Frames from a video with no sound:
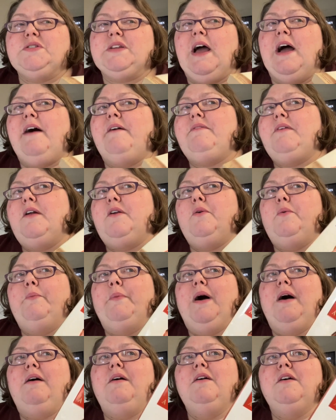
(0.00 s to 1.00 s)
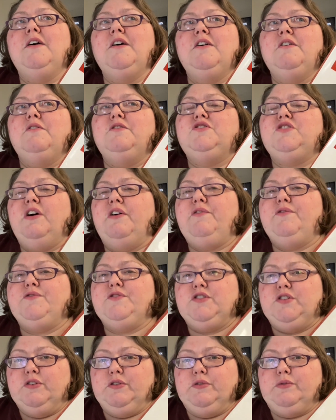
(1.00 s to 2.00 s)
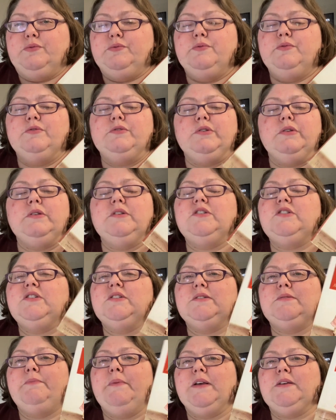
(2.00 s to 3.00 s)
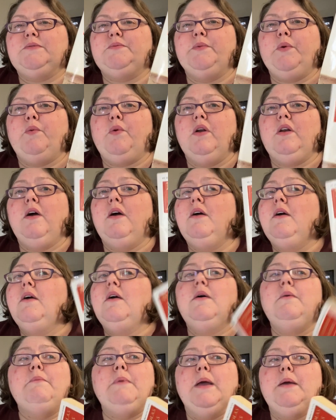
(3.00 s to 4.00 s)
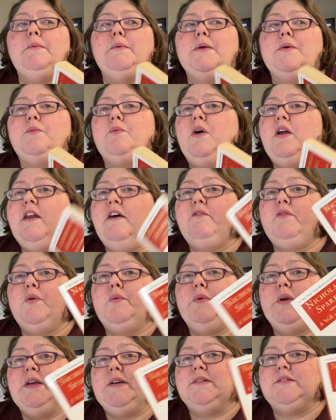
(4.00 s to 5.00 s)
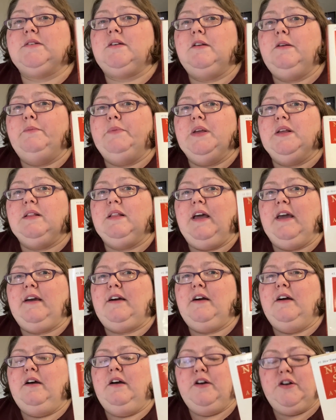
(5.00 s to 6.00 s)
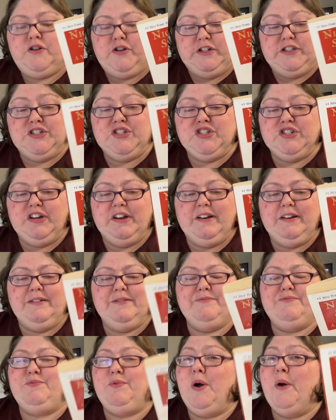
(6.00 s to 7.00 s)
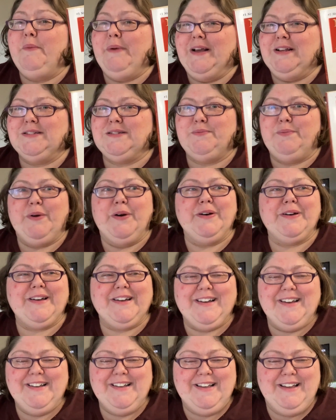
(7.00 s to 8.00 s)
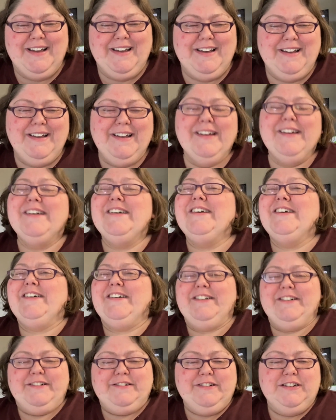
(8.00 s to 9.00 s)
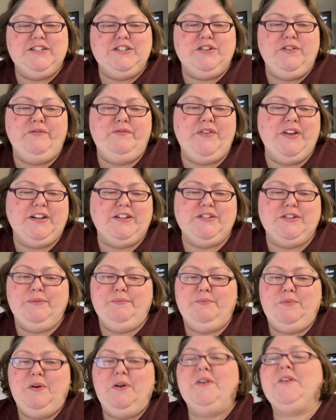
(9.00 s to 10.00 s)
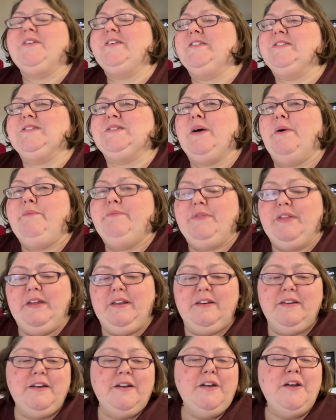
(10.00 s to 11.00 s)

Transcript: I have that on my shelf too. So this just makes me want to, maybe one every week is going to be like a Christian romance book or a Christian fiction book or something.